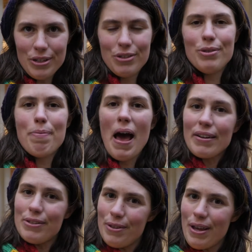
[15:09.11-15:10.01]
which is back
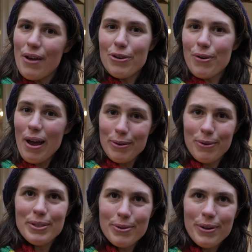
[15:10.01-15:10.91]
to the underground
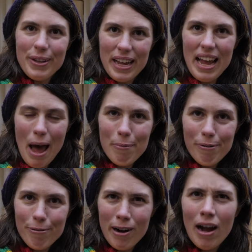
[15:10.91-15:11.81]
ones we were looking at
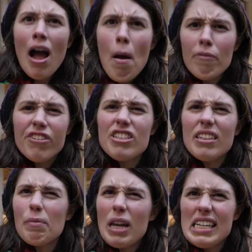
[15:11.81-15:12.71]
before. First
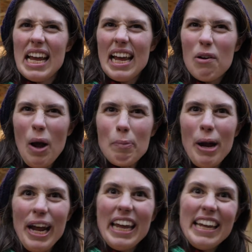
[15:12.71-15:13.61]
I'm going to take a
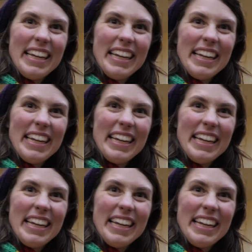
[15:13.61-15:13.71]
footprint.